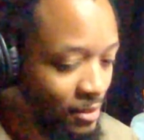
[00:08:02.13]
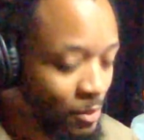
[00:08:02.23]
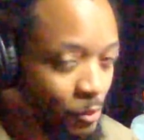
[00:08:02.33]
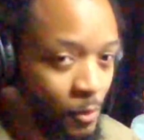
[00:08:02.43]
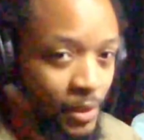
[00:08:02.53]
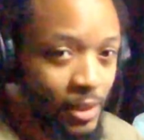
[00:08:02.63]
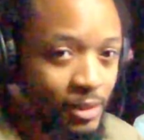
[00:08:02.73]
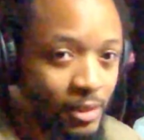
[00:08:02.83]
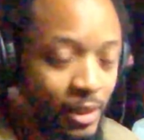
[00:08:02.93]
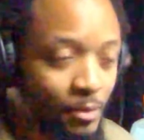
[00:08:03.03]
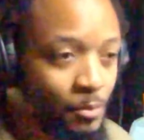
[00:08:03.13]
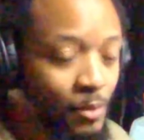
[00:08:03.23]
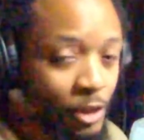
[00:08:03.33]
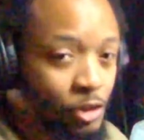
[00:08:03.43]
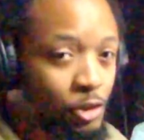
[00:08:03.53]
Before we get into that,
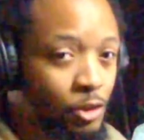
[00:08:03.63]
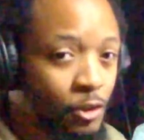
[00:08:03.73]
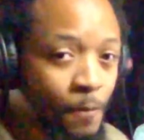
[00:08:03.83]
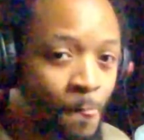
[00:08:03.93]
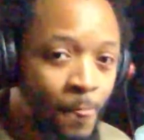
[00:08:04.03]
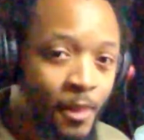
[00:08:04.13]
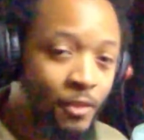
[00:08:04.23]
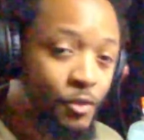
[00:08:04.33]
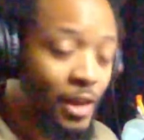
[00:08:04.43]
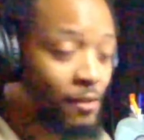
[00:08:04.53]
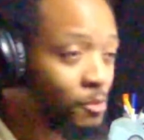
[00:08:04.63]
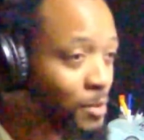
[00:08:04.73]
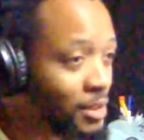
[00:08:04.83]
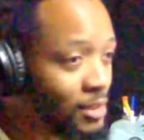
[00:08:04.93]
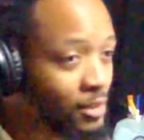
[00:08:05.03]
make sure, if you haven't
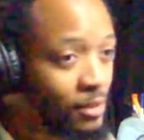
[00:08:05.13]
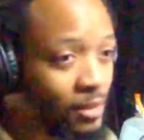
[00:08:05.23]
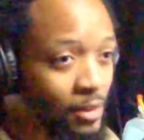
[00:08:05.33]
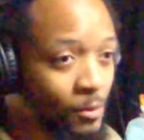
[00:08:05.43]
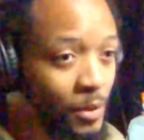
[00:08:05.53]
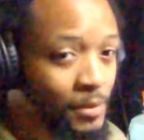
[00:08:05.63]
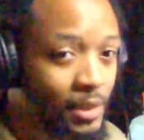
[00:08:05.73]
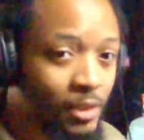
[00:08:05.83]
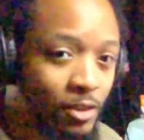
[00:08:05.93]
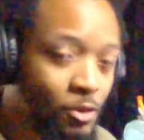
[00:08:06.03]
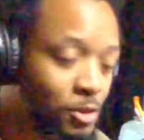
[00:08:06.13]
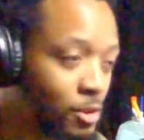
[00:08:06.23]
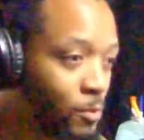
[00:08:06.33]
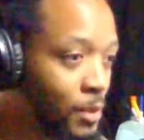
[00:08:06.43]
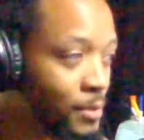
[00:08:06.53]
been to the website, go to
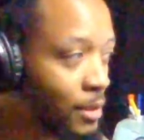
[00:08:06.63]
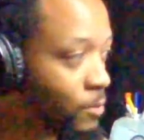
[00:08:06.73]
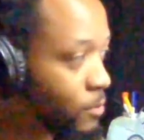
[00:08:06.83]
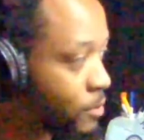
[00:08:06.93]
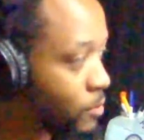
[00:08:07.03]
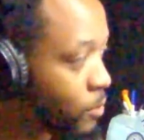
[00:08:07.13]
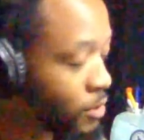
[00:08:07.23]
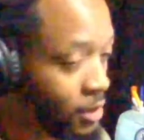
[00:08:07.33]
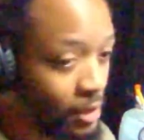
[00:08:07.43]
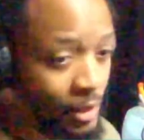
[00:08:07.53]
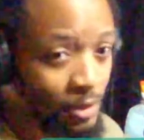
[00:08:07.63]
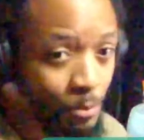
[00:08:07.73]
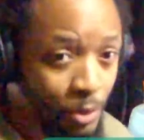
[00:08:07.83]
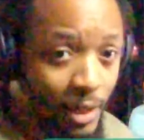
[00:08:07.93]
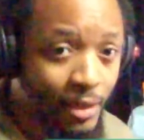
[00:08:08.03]
the website,
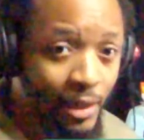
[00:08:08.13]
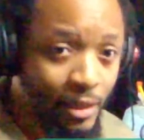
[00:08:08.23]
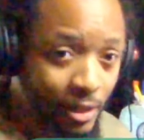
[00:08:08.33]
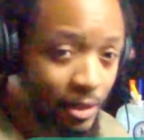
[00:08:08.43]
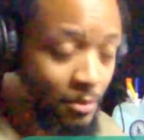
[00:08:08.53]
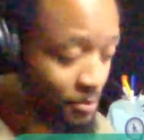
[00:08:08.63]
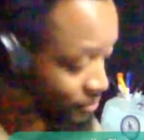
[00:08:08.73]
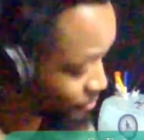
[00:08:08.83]
warriorscollectionbrand.com.